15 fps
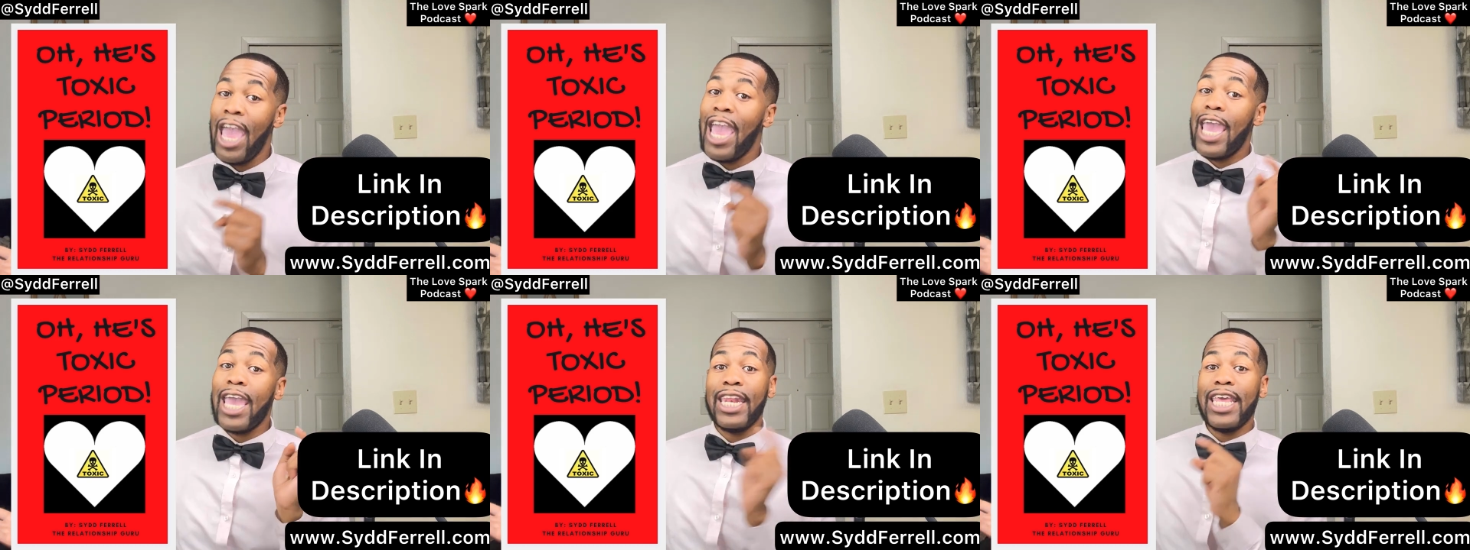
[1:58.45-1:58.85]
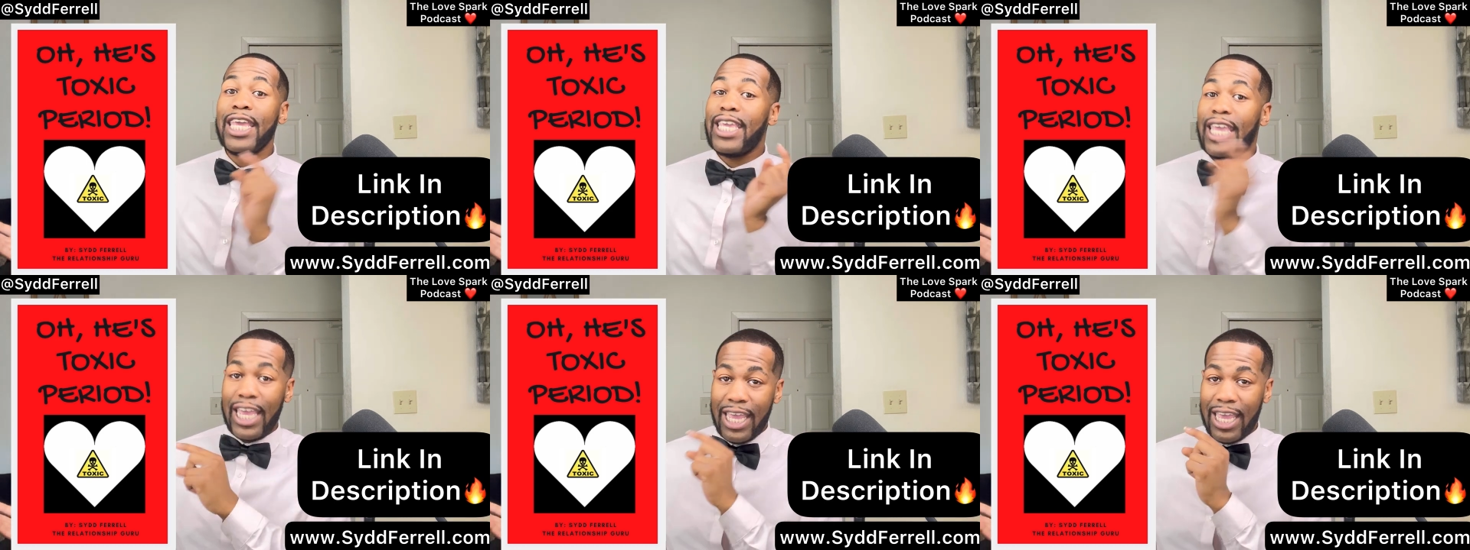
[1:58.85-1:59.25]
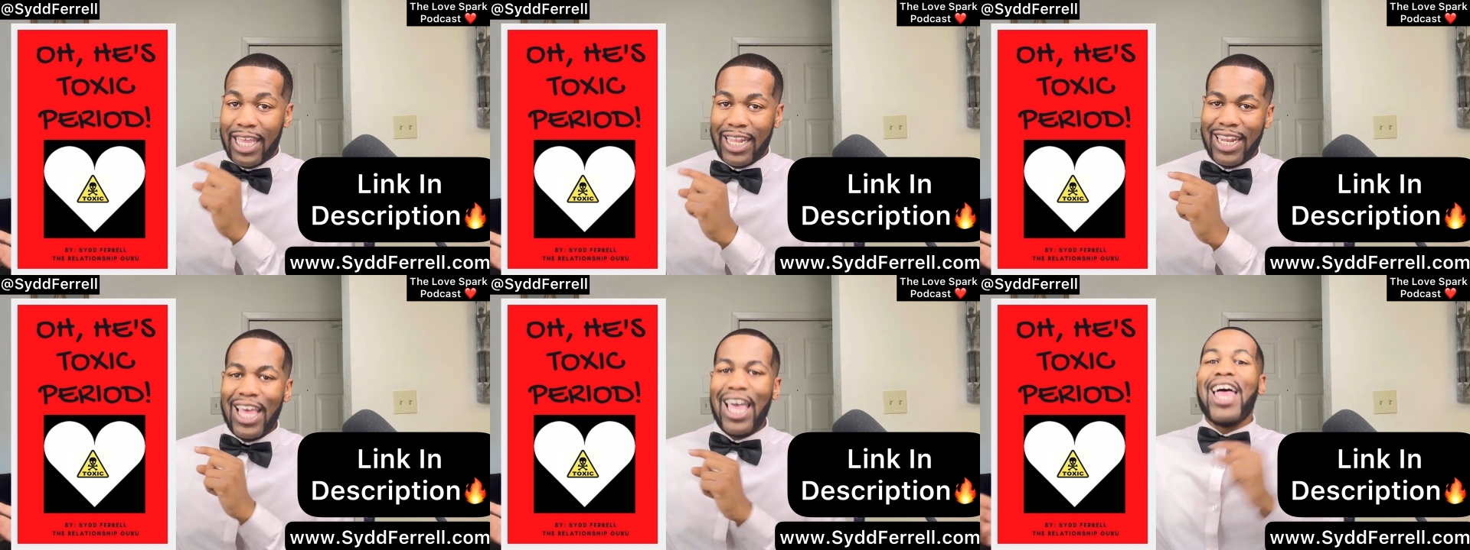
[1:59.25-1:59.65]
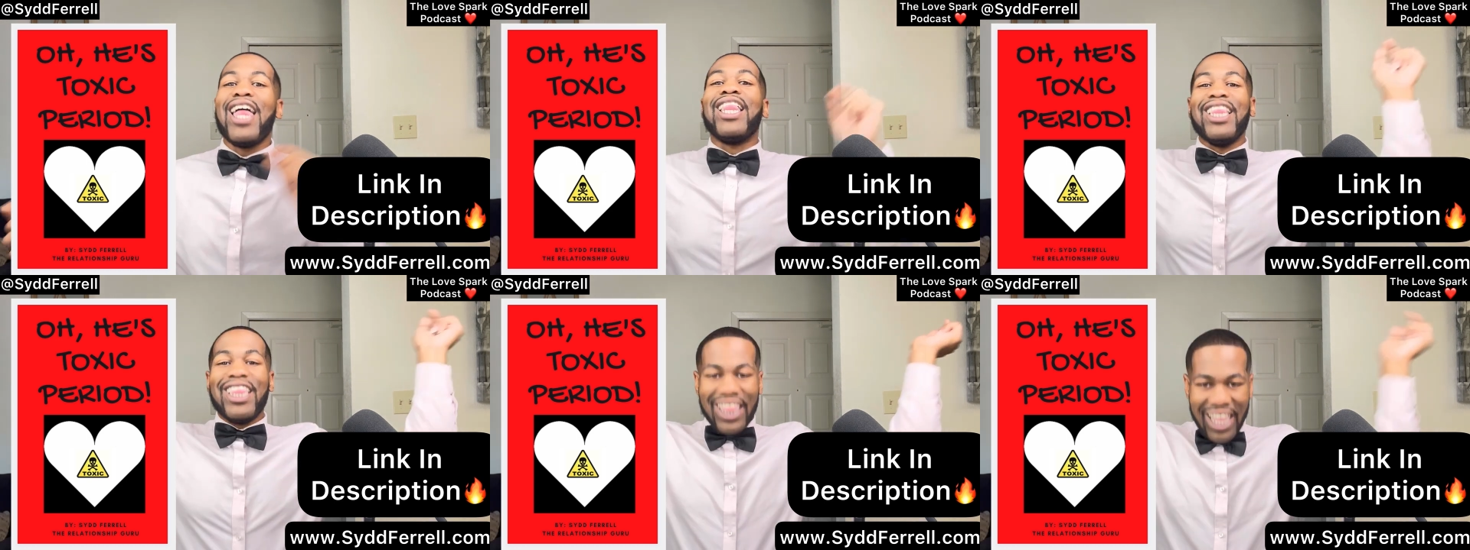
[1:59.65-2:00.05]
And again,
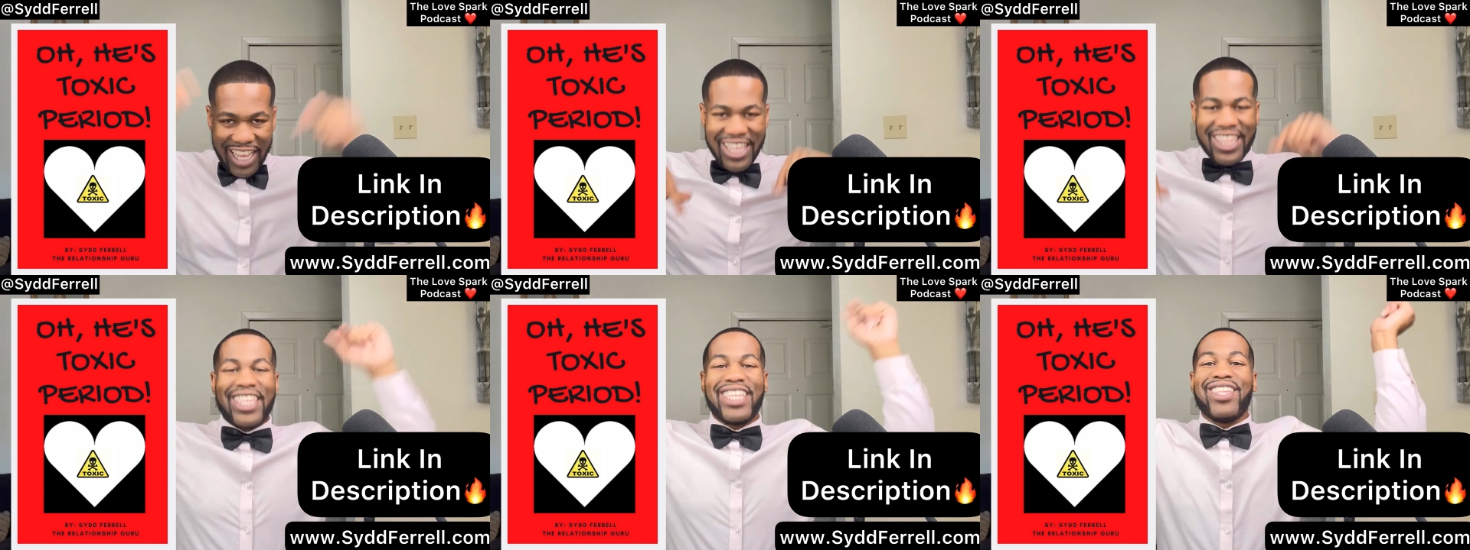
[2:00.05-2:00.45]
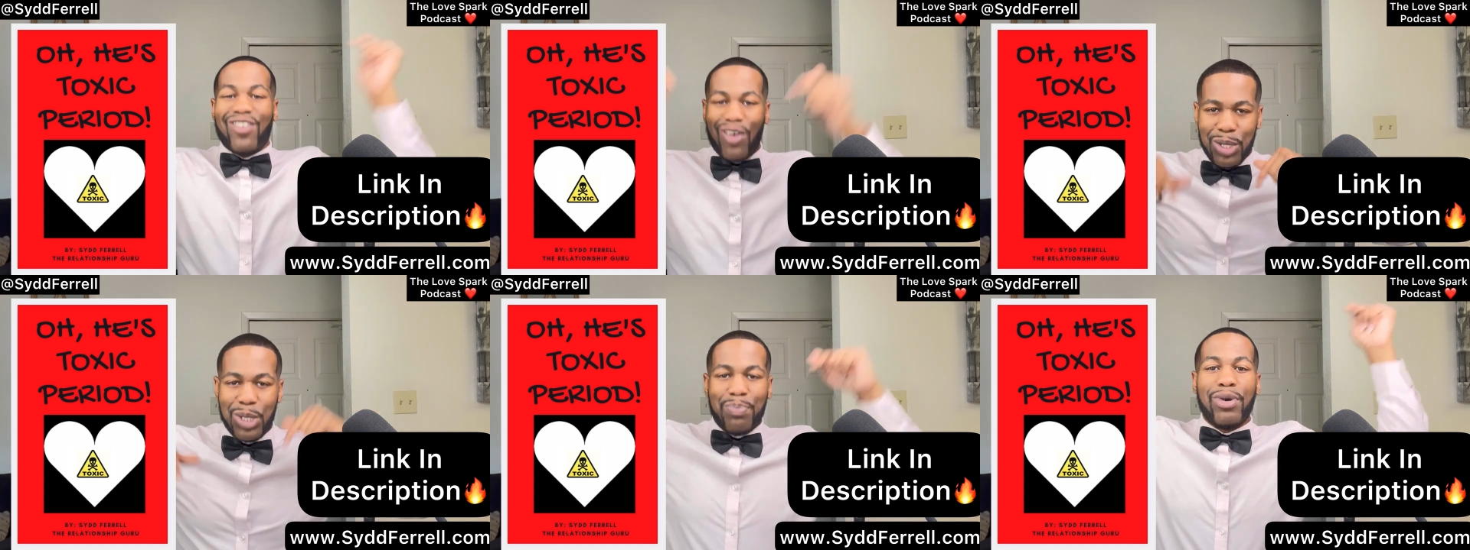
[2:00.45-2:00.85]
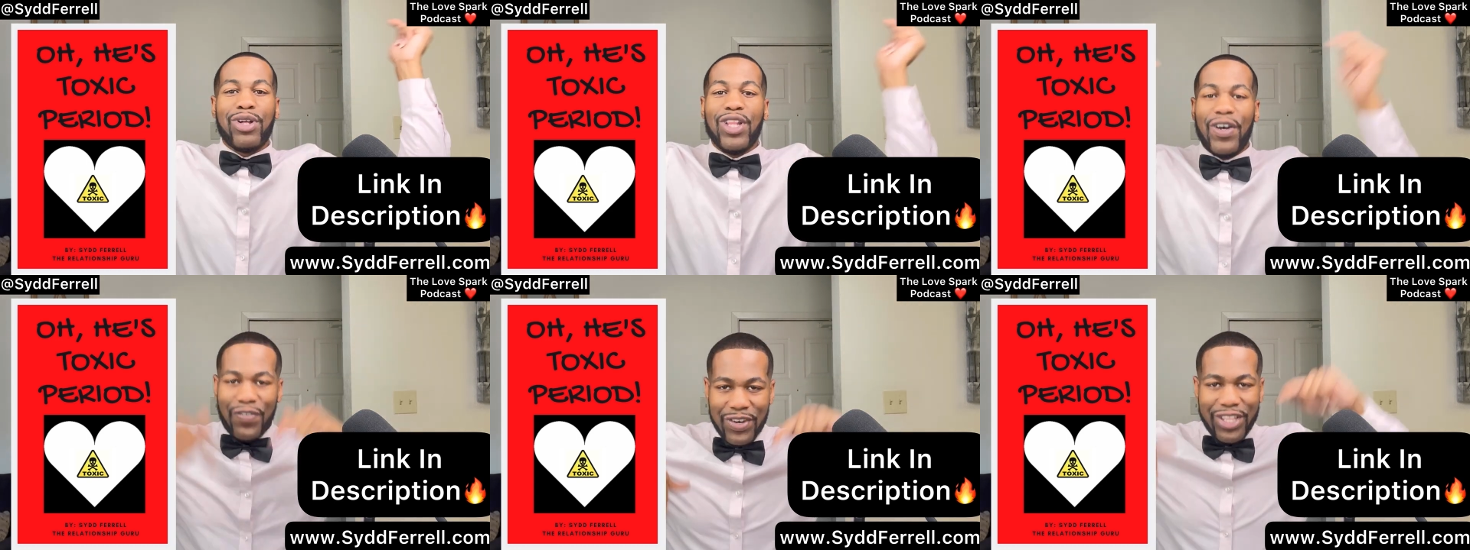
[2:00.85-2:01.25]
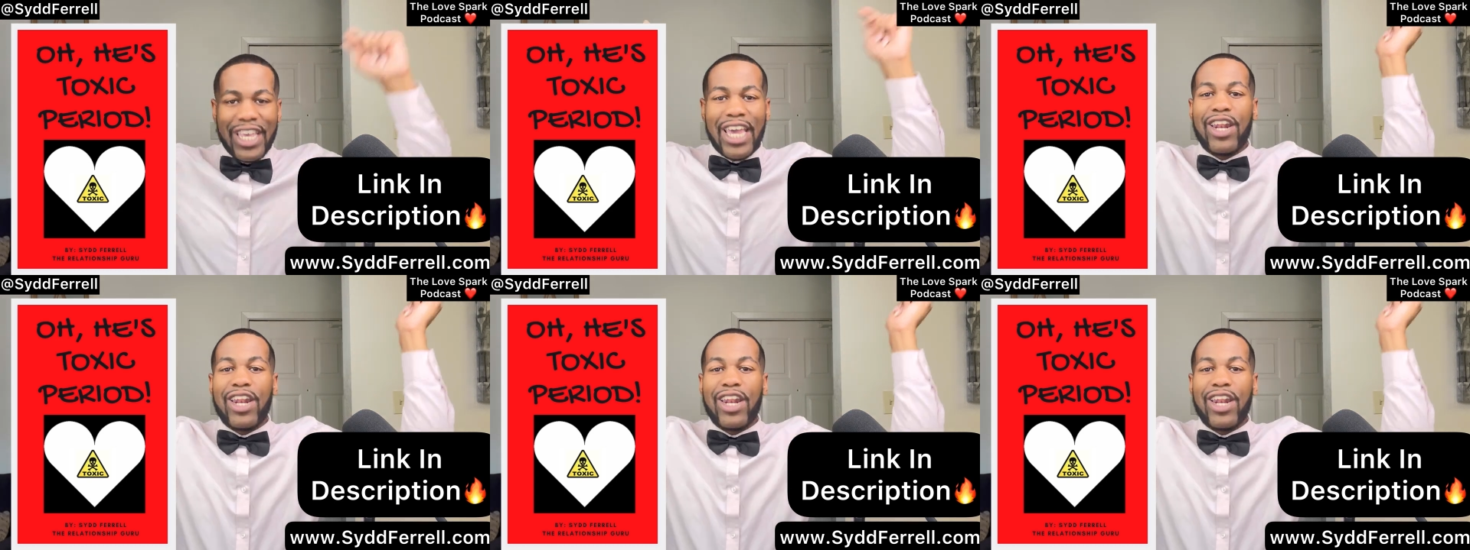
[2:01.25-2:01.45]
link is in the description below for that